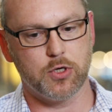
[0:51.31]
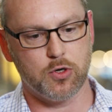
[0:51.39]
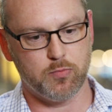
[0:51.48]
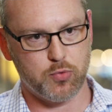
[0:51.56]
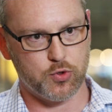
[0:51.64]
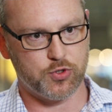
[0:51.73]
you
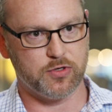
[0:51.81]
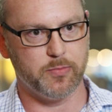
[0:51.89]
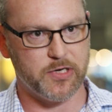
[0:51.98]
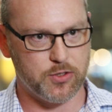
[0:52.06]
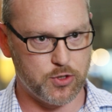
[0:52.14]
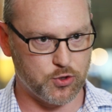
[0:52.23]
know, puts
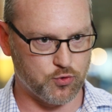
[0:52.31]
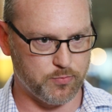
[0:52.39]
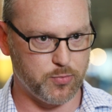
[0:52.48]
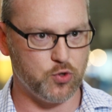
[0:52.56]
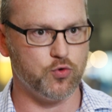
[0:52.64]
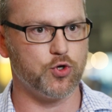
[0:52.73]
them in a
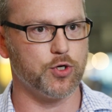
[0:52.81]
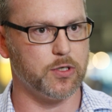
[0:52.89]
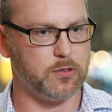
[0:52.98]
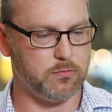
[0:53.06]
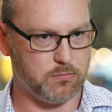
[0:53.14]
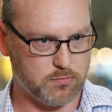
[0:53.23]

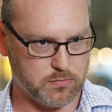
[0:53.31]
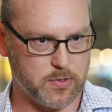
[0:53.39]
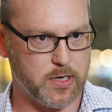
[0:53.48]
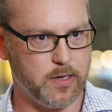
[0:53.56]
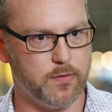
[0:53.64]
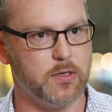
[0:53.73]
distribution
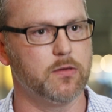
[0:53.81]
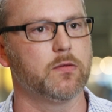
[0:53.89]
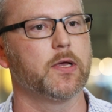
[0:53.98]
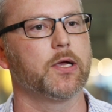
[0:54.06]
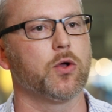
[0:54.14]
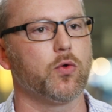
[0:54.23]
and then
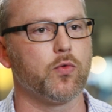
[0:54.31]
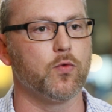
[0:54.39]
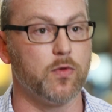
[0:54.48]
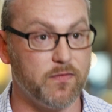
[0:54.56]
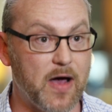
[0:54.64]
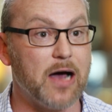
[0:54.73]
they go
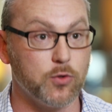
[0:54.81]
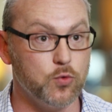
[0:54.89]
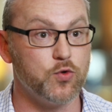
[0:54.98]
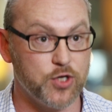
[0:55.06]
through the value